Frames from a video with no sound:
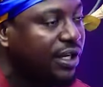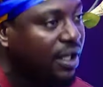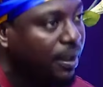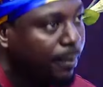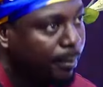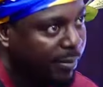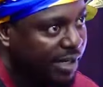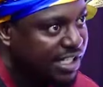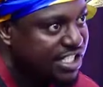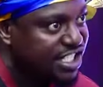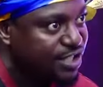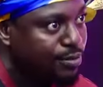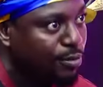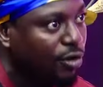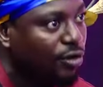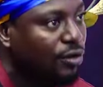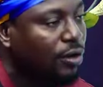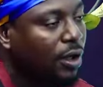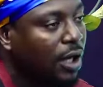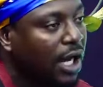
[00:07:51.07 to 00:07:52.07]
Messi
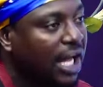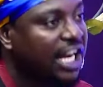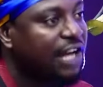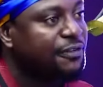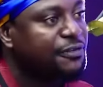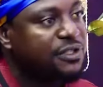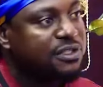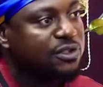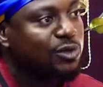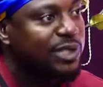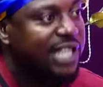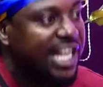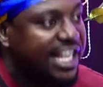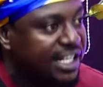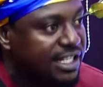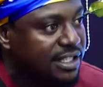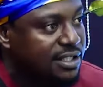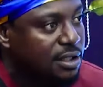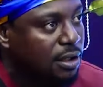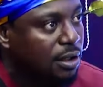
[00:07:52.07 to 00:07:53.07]
mon, and I think si
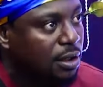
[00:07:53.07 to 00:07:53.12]
Dennis.